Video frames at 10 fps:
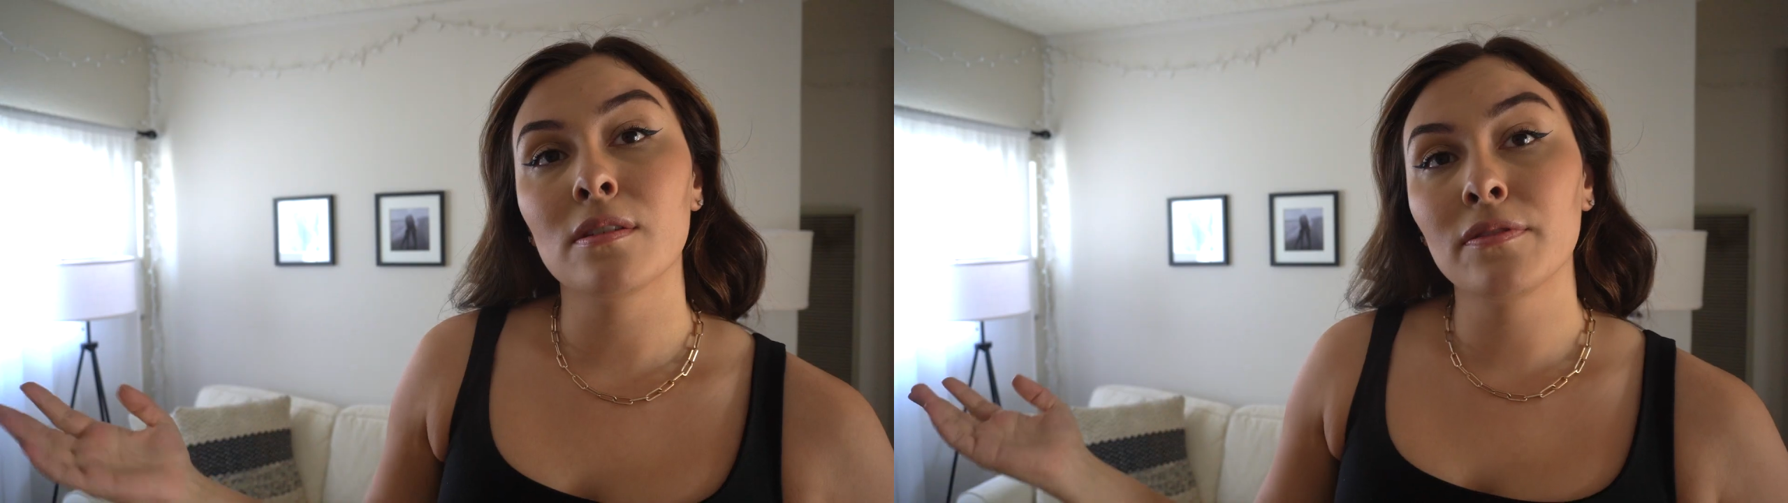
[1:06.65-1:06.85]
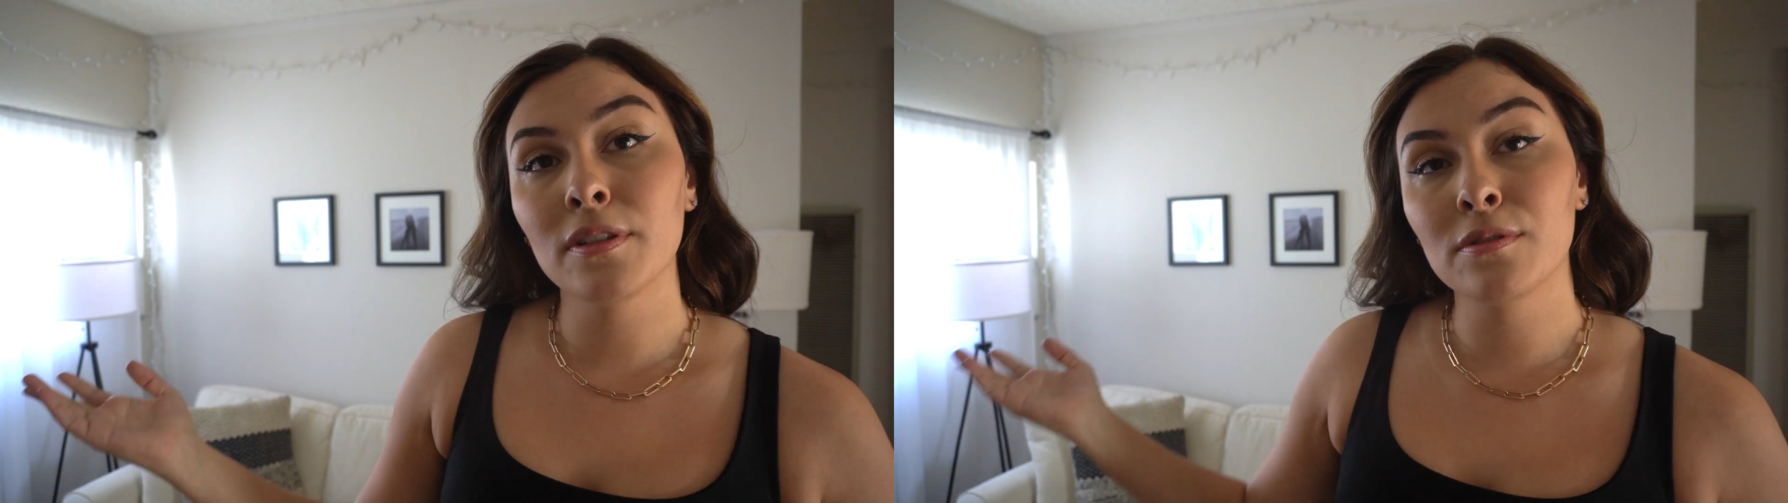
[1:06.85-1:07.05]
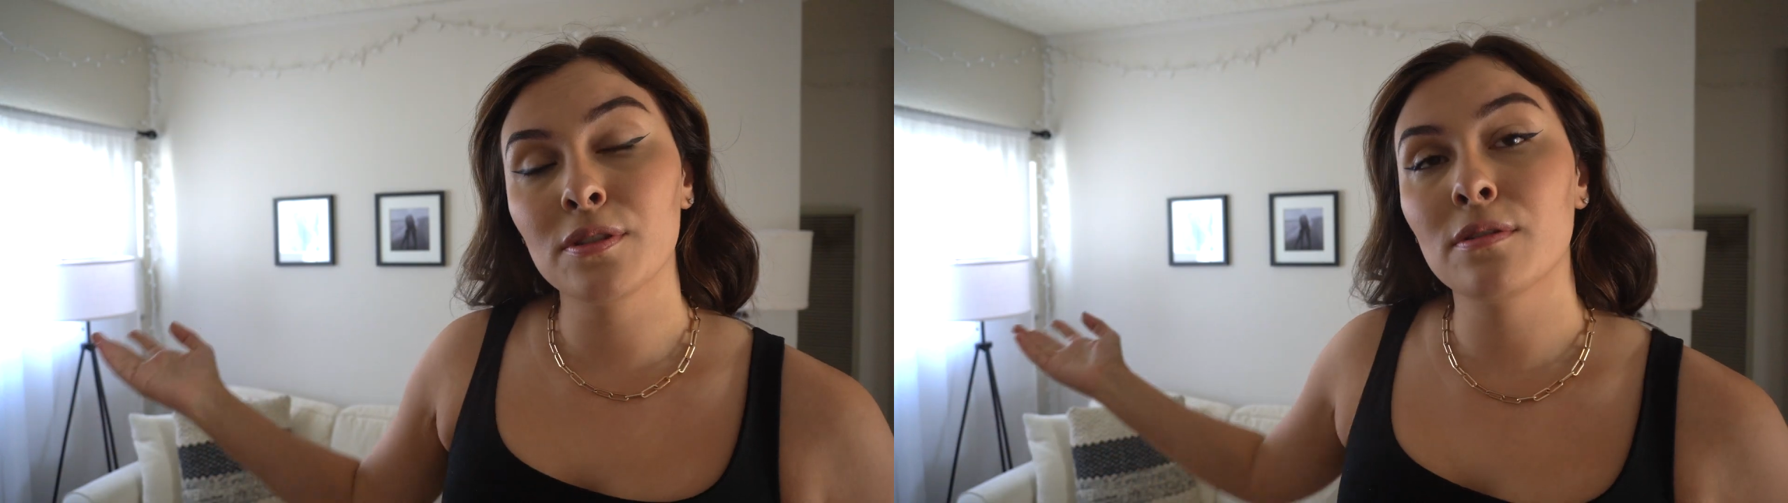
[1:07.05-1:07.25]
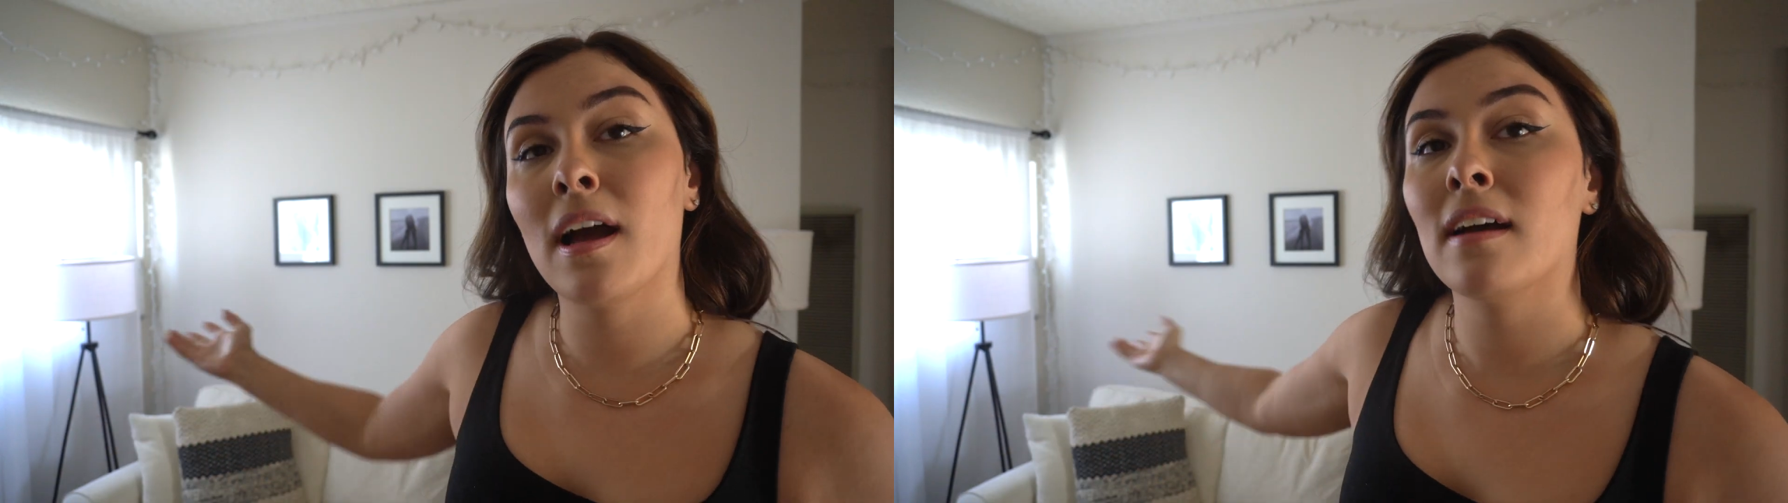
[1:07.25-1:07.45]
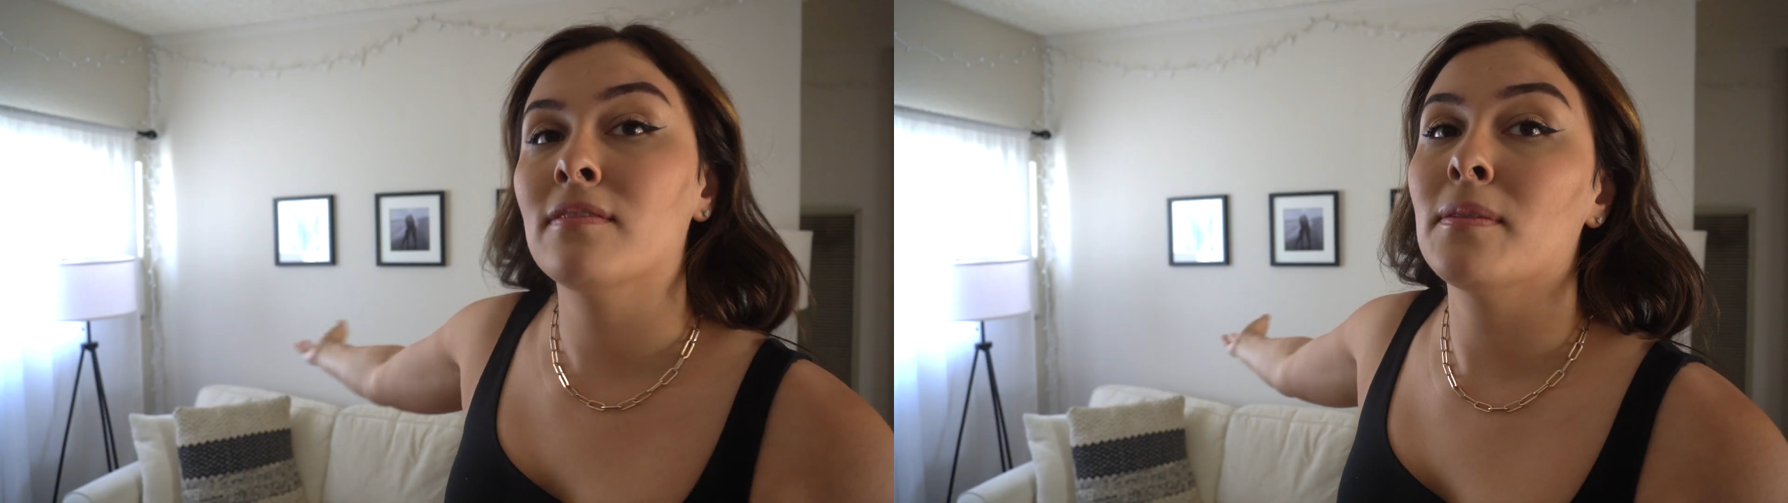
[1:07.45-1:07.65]
if you too
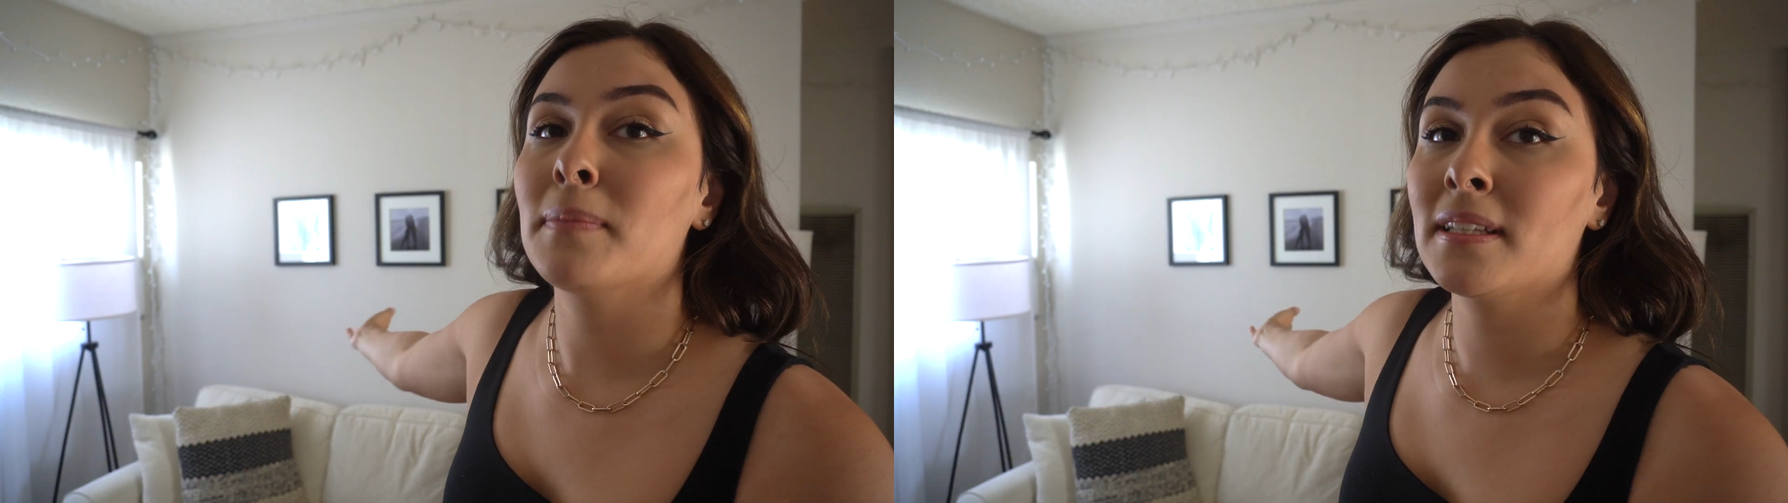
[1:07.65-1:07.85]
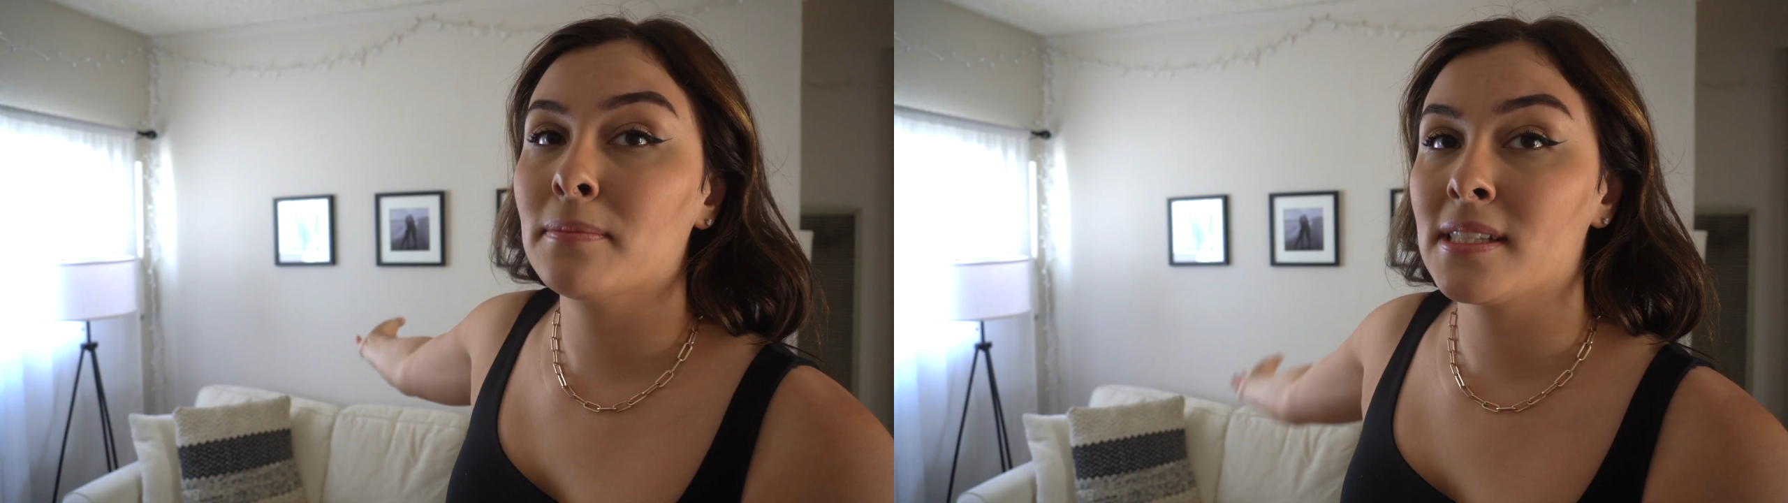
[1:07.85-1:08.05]
have made the